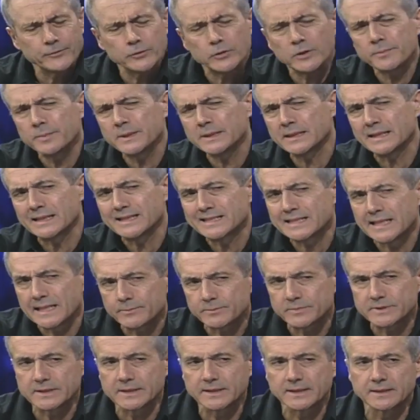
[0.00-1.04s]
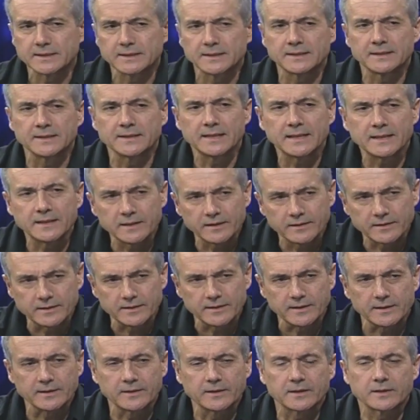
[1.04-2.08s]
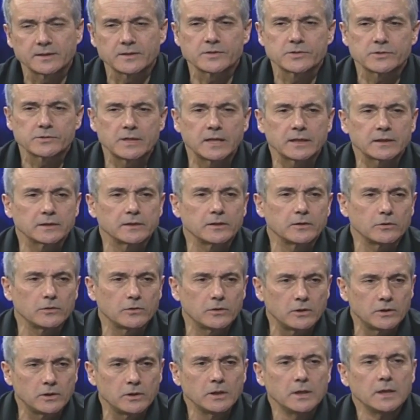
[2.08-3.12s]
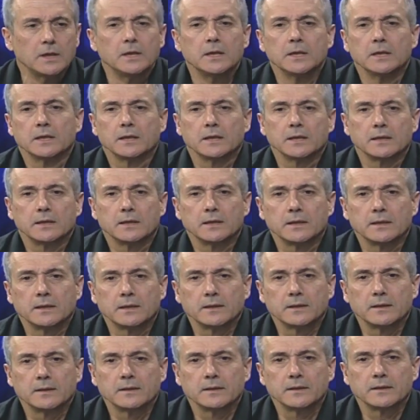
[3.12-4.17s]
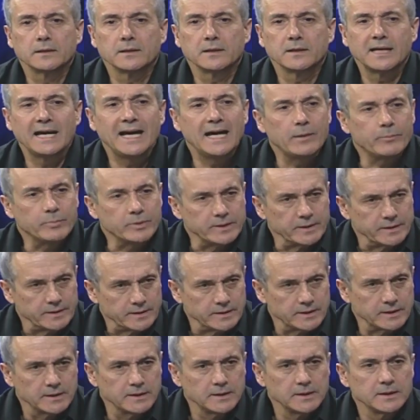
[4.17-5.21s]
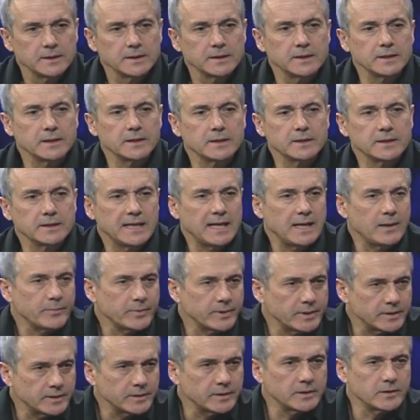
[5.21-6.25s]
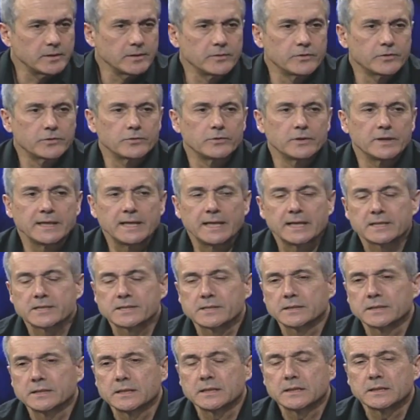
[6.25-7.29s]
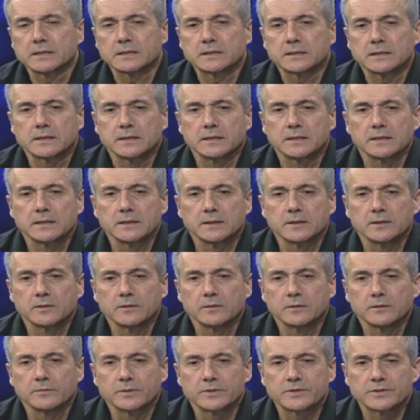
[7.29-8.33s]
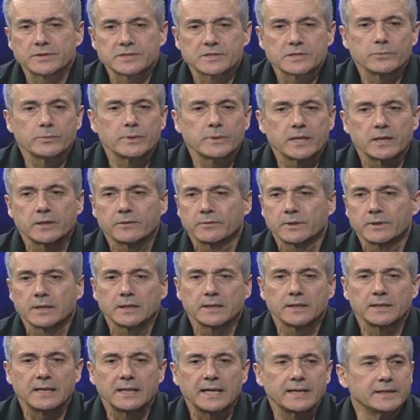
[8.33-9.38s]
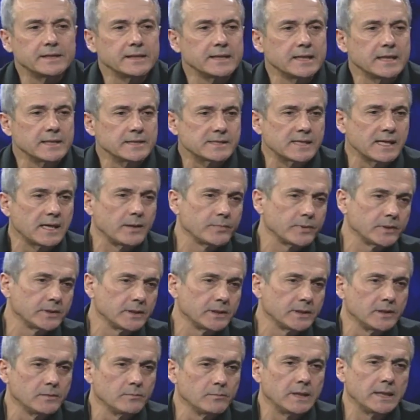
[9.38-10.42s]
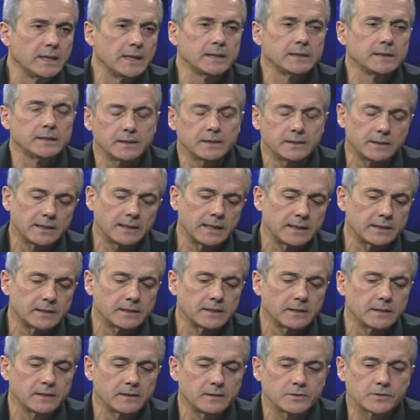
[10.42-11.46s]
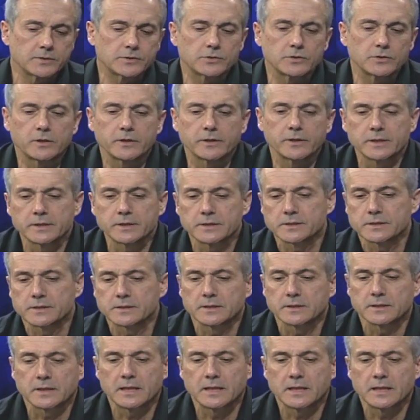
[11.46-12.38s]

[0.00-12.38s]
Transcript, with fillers: have not been attempting uh, anything. The Constructal Law uh, happened. It happened uh, through an accident, uh, which is the way really ideas happen in the mind. Uh, that the little story is